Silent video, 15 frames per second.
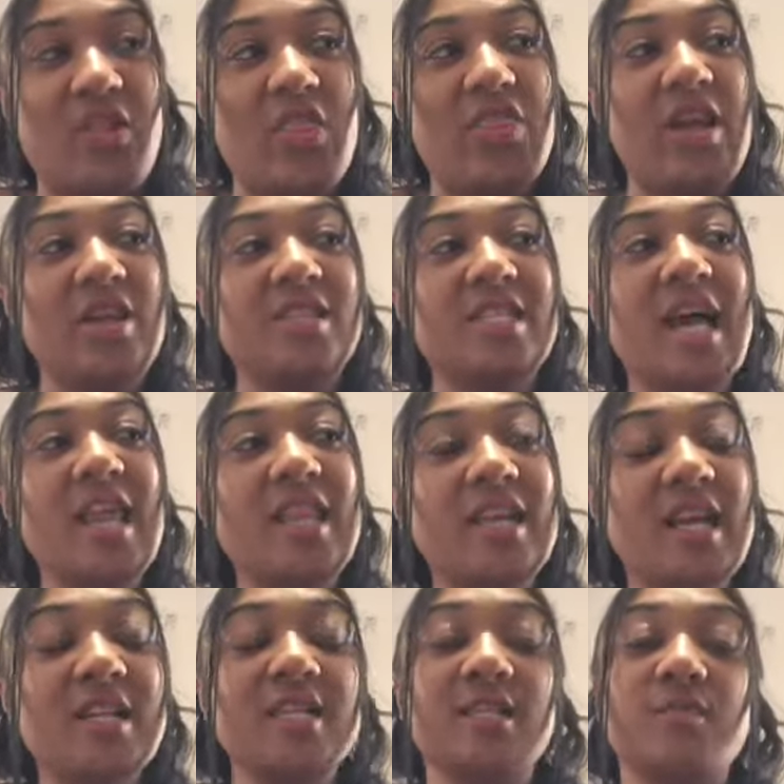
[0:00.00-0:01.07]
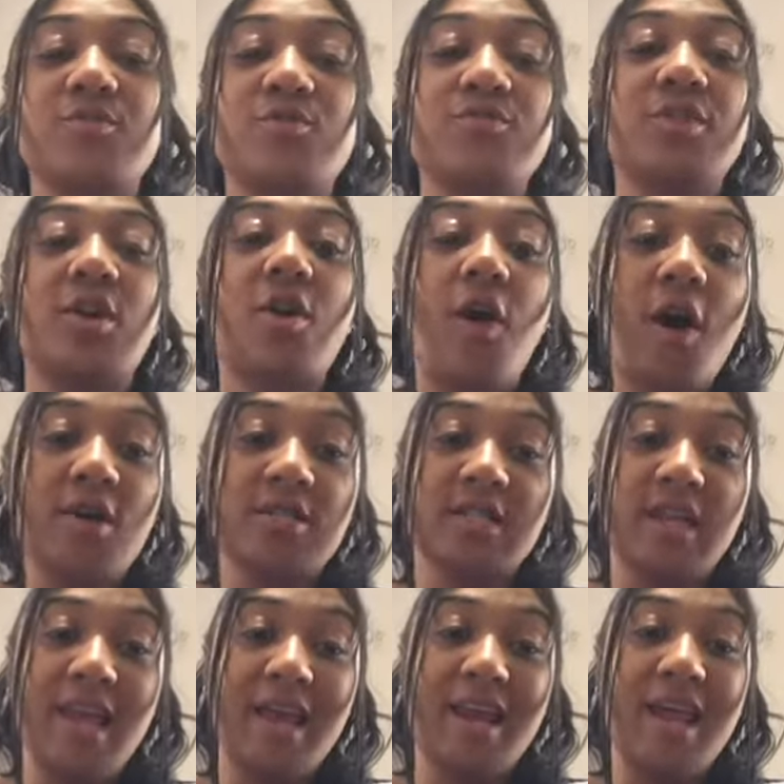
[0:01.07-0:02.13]
They're telling us to move the cars
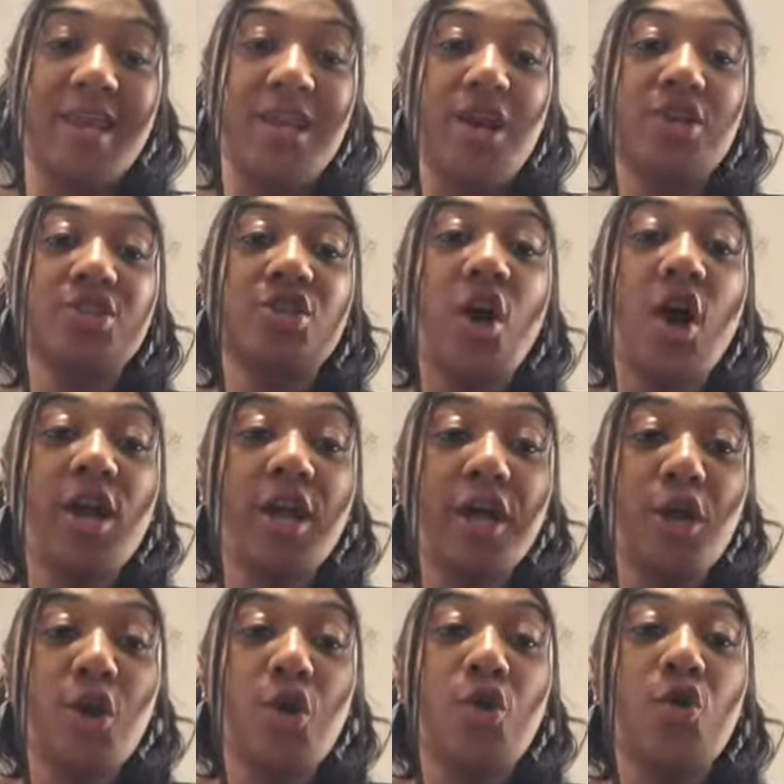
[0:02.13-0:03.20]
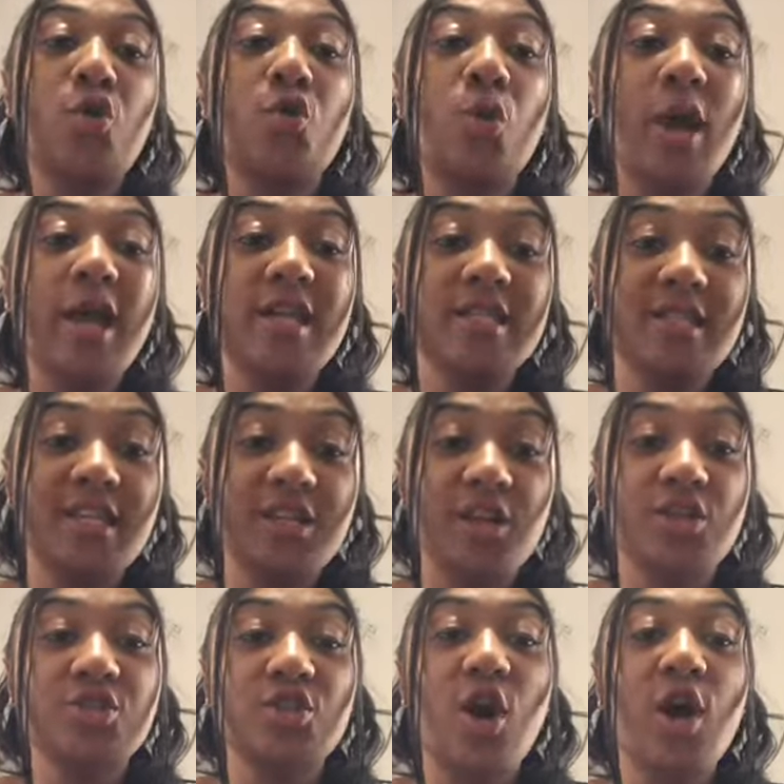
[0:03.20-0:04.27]
again, and they're talking crazy.
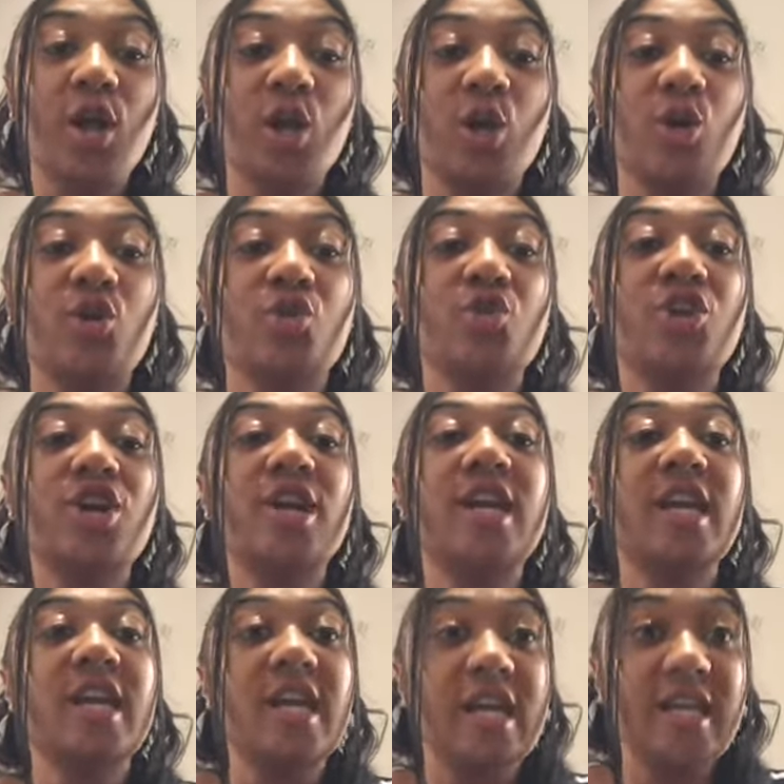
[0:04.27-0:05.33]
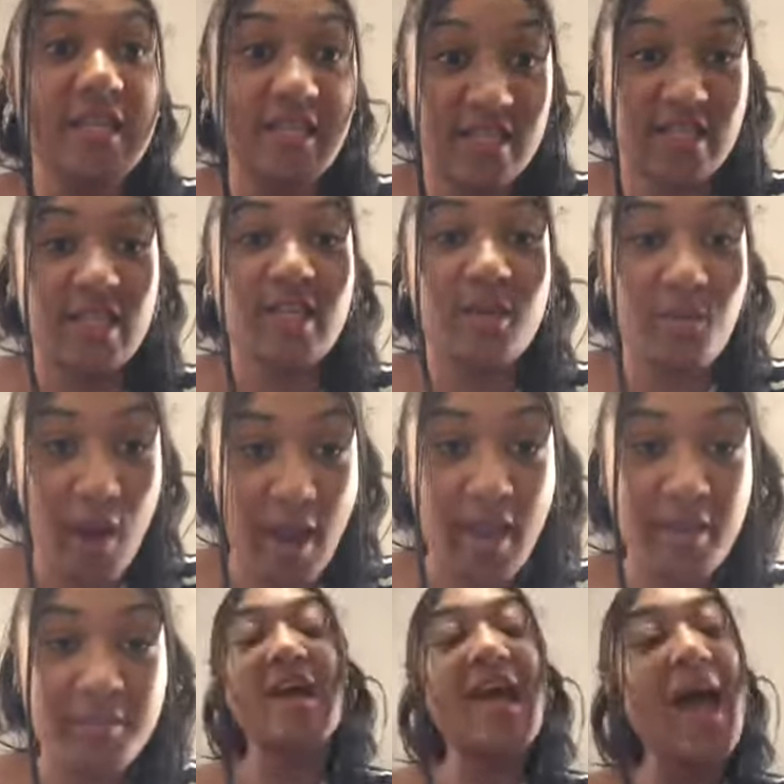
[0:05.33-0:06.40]
They're talking greasy,
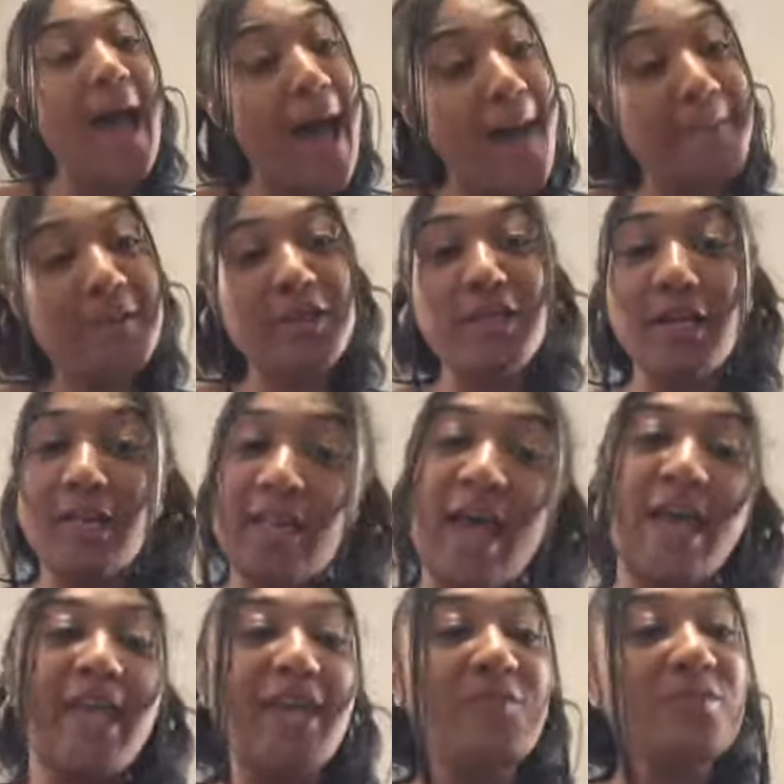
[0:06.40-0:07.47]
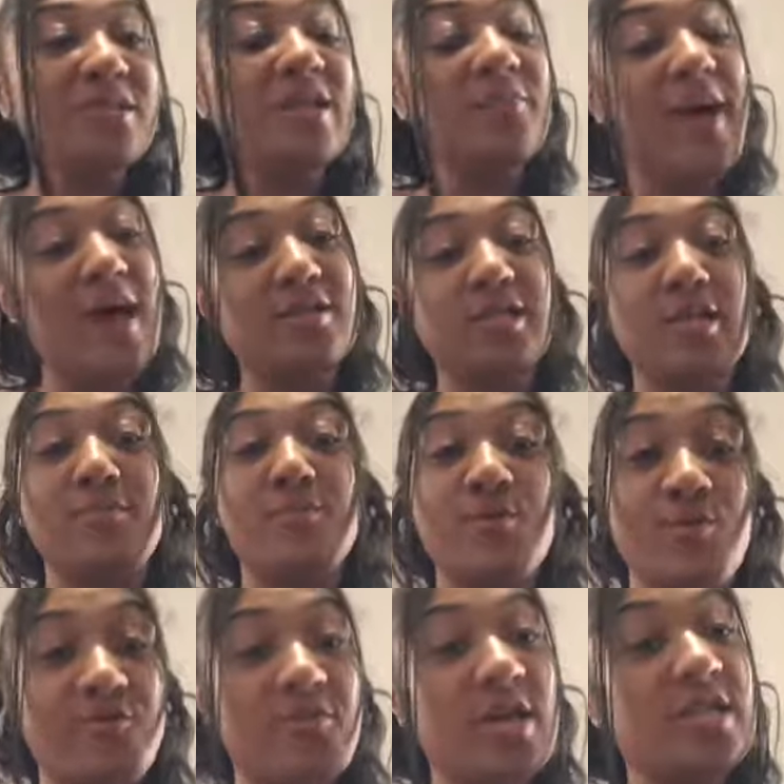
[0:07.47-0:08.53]
right? Cop looked like he was about to
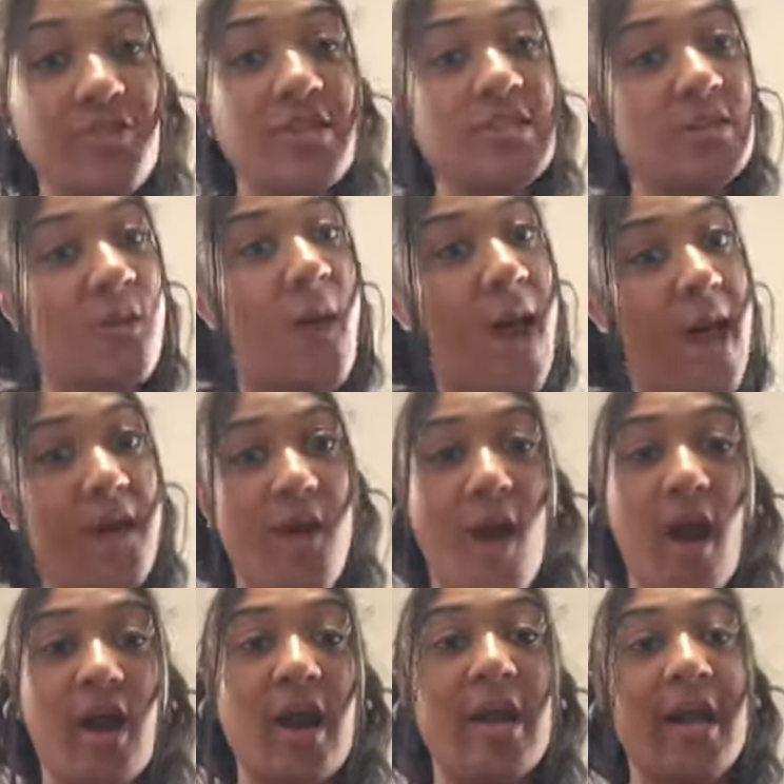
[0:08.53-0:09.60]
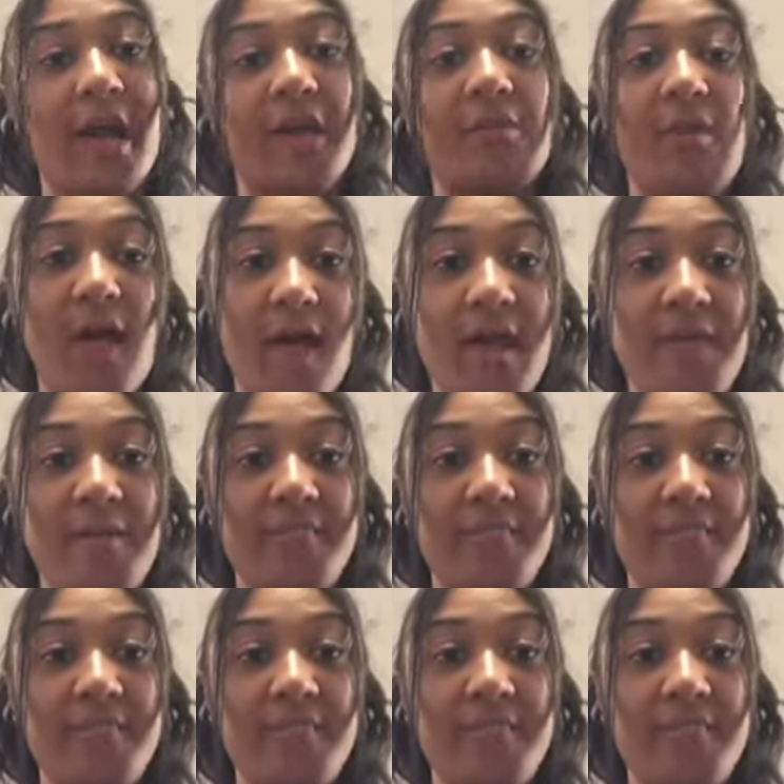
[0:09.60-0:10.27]
move the squad car again, right?